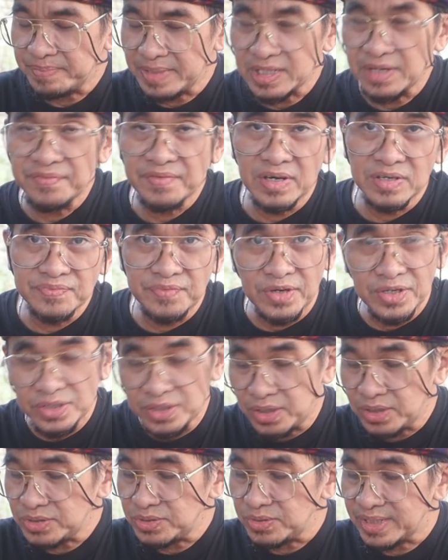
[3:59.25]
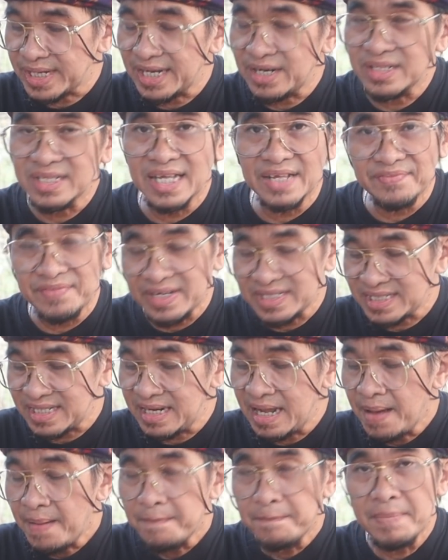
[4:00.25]
But of course, for those who cannot get
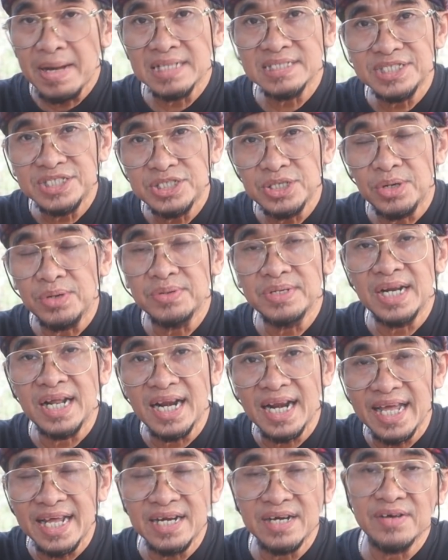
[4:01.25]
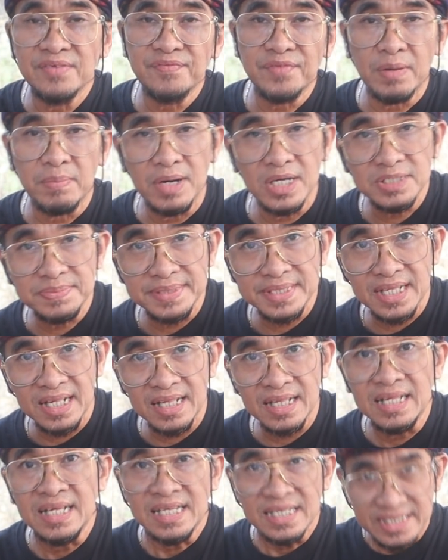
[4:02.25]
vaccine, must show a letter from
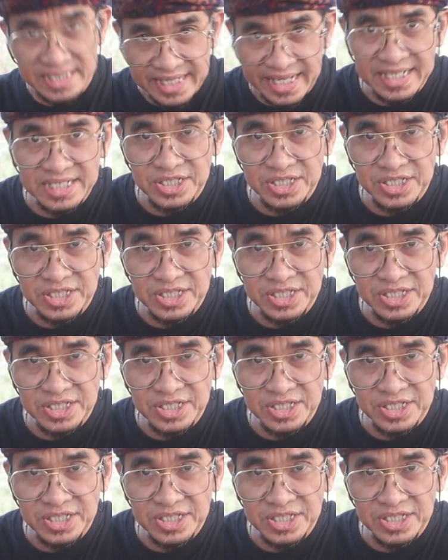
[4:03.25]
hospital saying